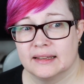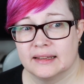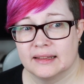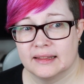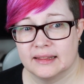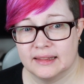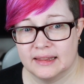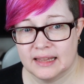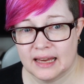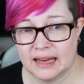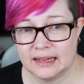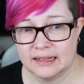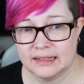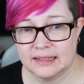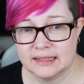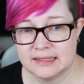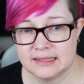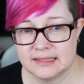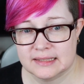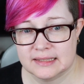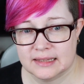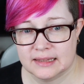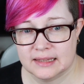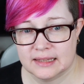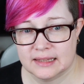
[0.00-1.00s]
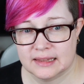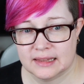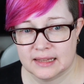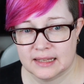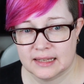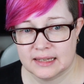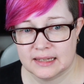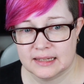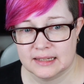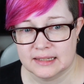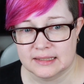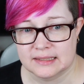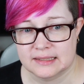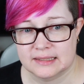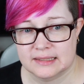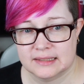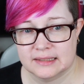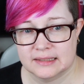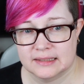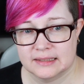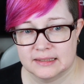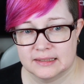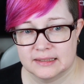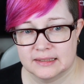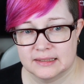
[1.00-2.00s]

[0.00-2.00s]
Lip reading: that is the things.